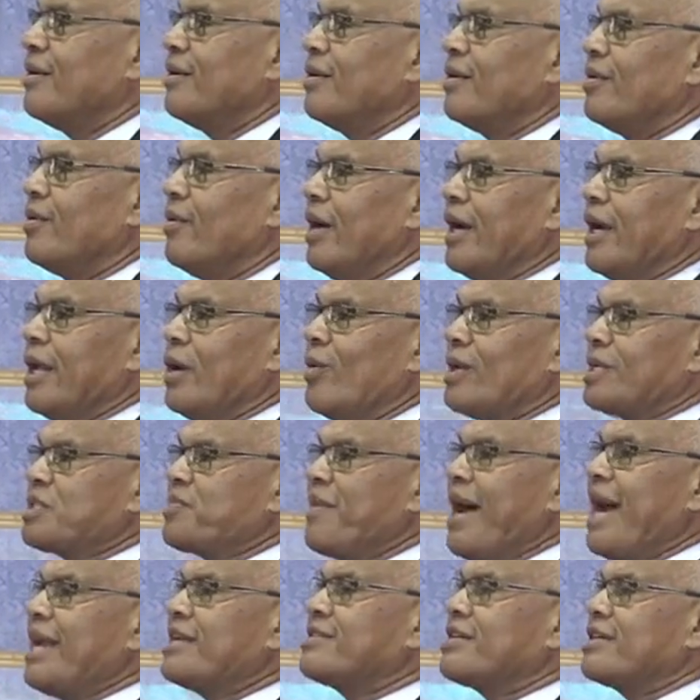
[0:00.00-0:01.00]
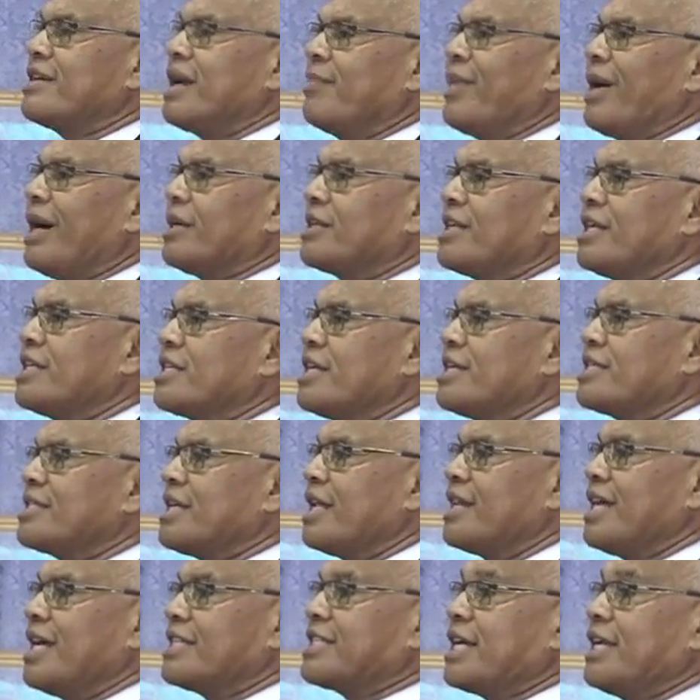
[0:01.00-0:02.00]
When he was mentioned about this, he
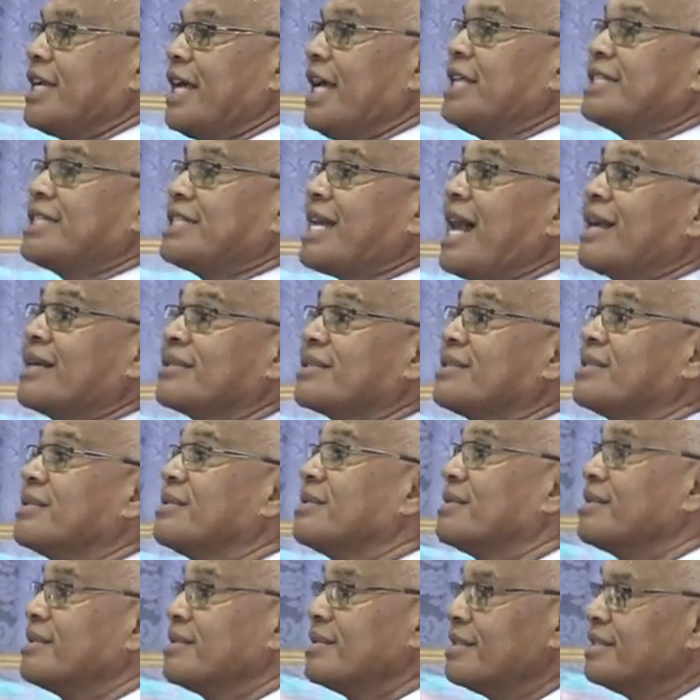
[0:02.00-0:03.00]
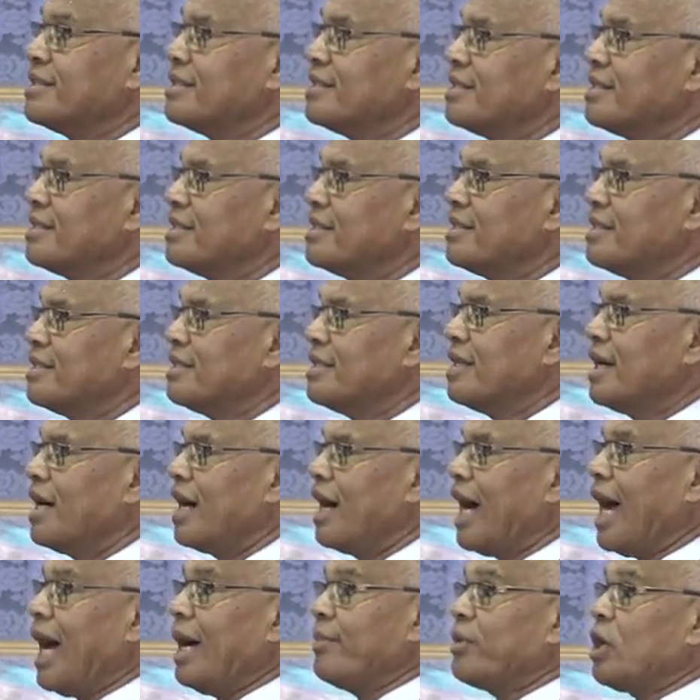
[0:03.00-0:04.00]
said, that's an insult.
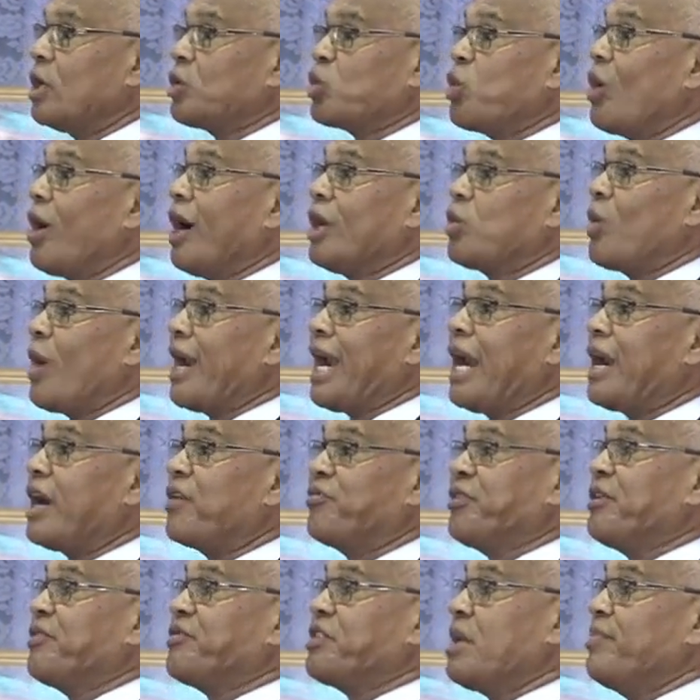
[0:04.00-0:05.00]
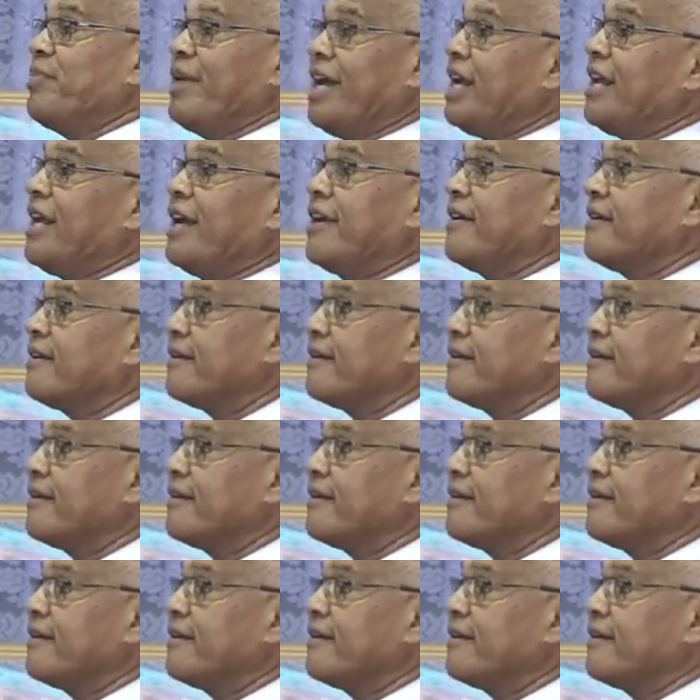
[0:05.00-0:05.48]
I'm not worth 150 million.